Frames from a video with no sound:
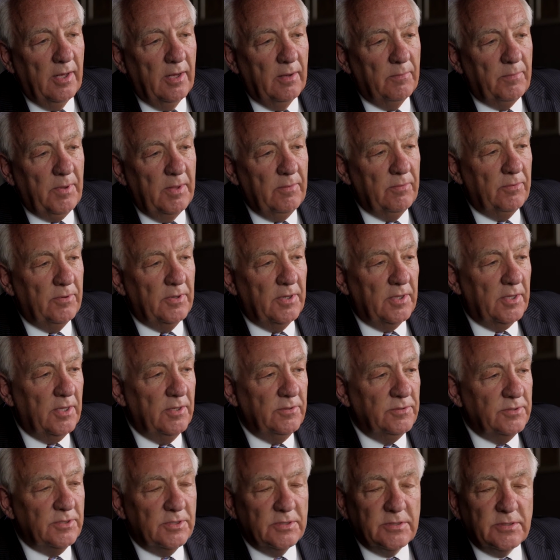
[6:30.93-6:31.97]
uh, people would
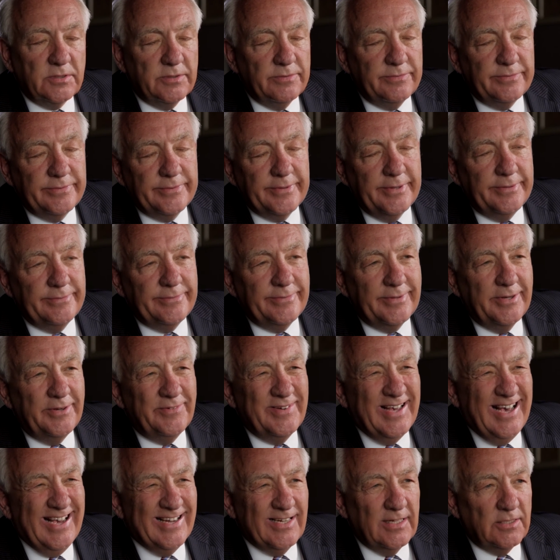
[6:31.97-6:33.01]
accuse us of, of,
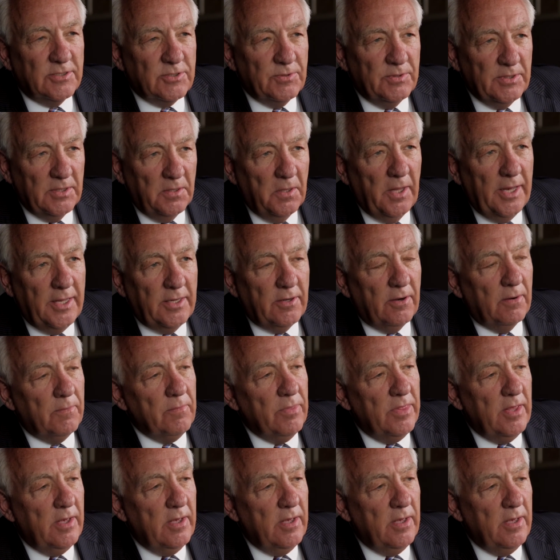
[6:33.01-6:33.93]
of, adding to it later.